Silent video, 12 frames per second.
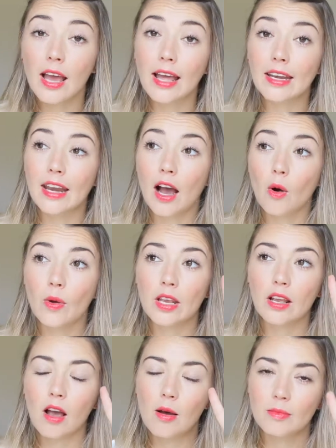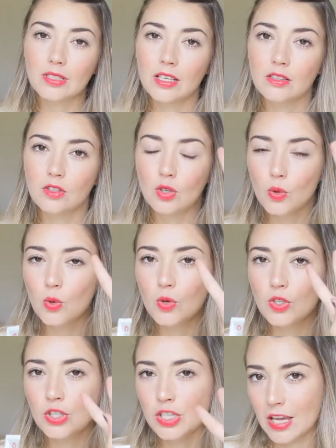And now it comes in 2
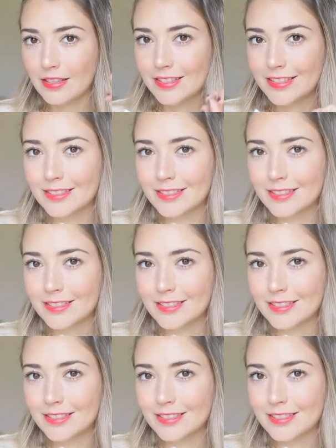shades. A